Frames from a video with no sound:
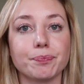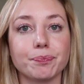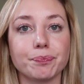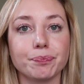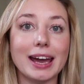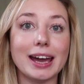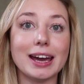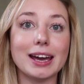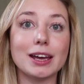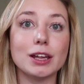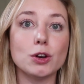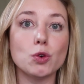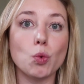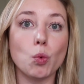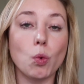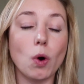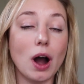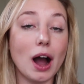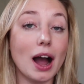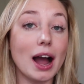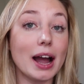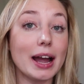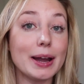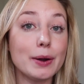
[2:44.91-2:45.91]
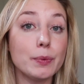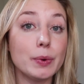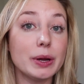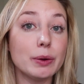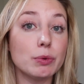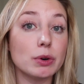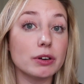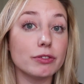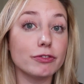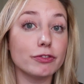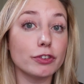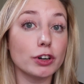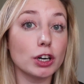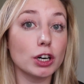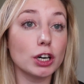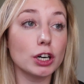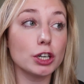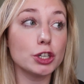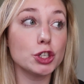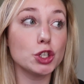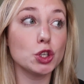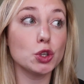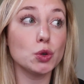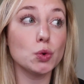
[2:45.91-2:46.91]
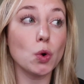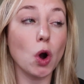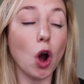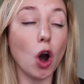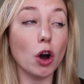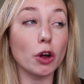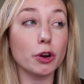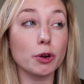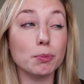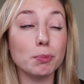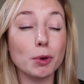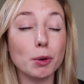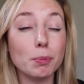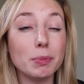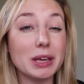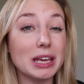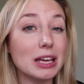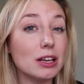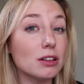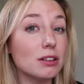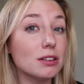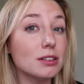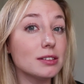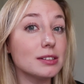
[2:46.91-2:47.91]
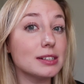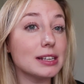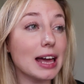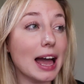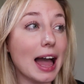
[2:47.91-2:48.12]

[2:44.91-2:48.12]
And why we refer to automobiles